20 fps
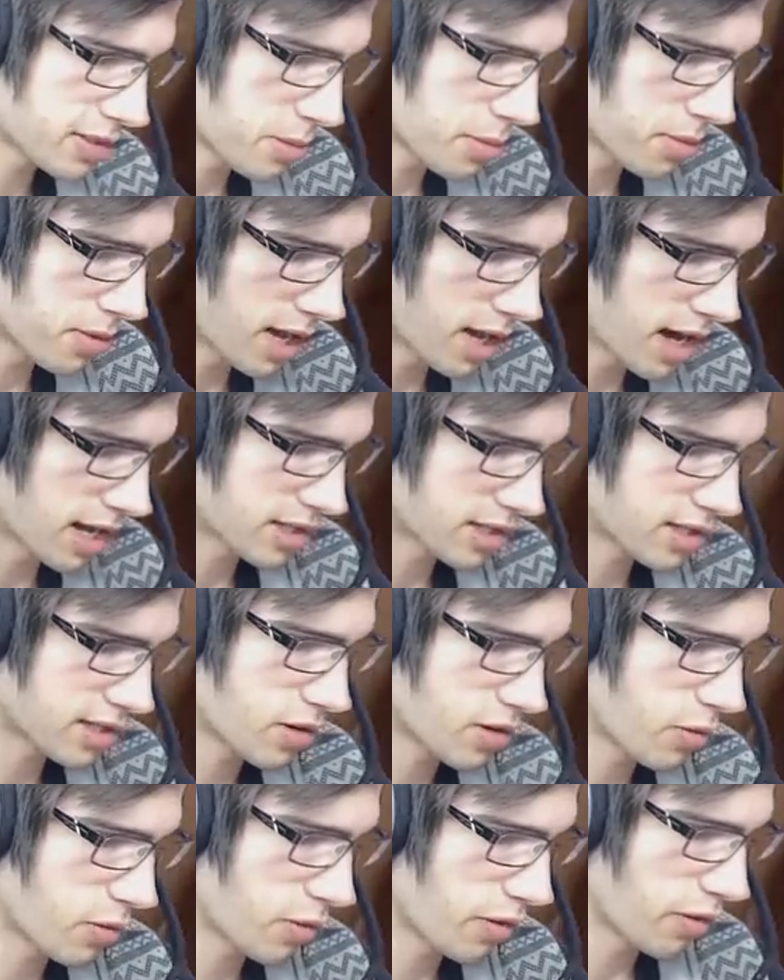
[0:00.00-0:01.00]
Plasma
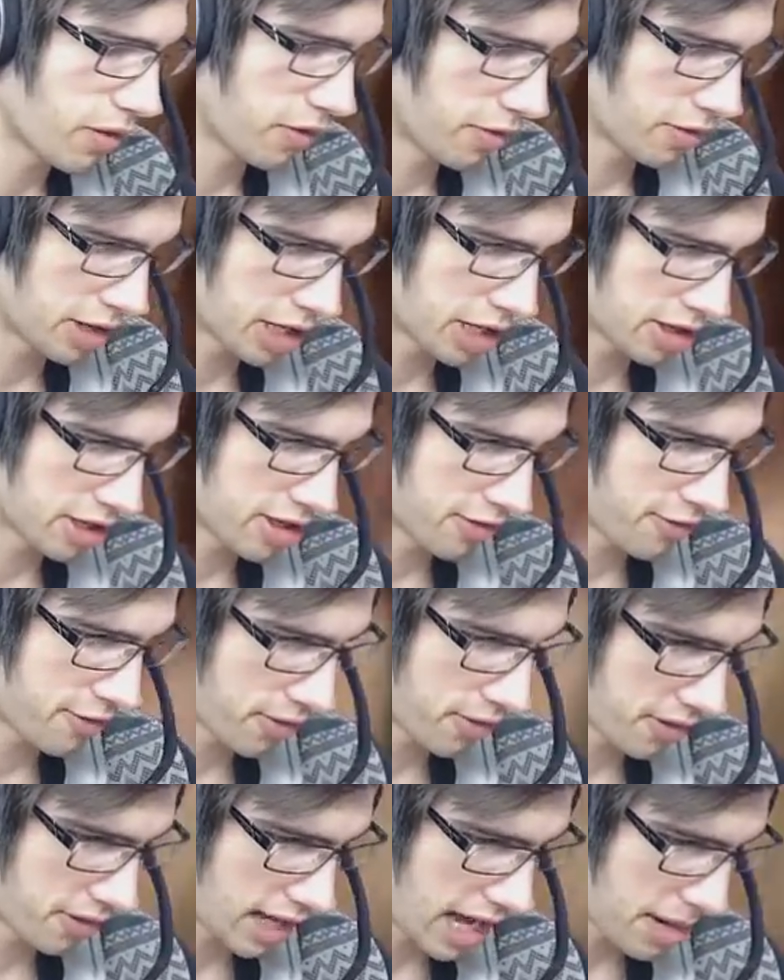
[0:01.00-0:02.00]
Blast, we got the
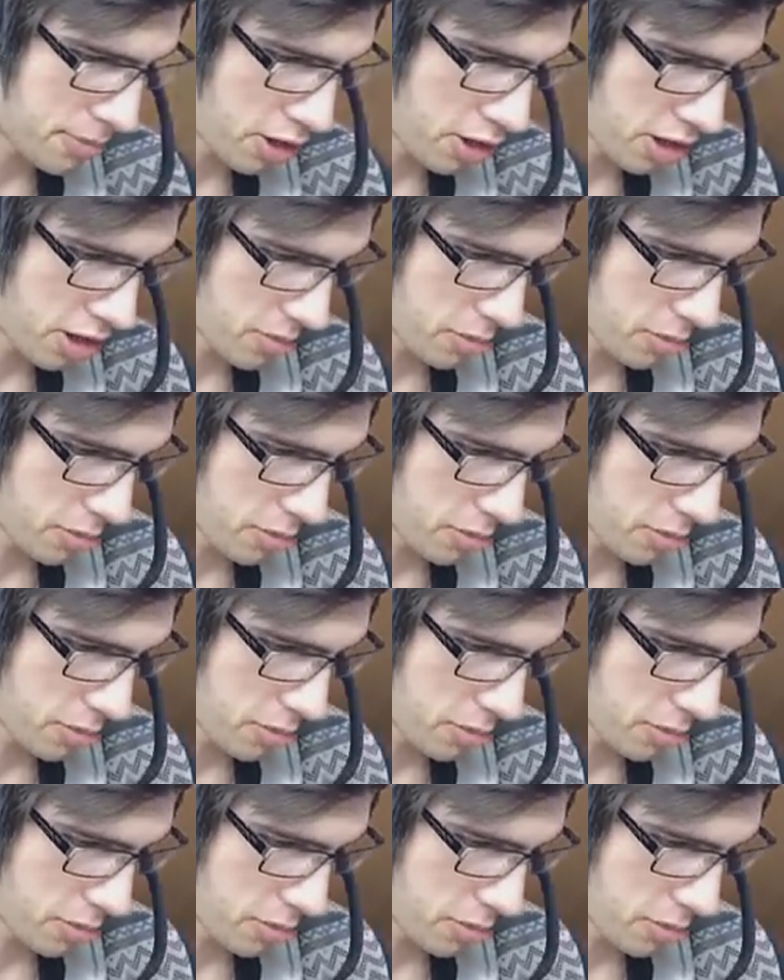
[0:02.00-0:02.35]
Full Art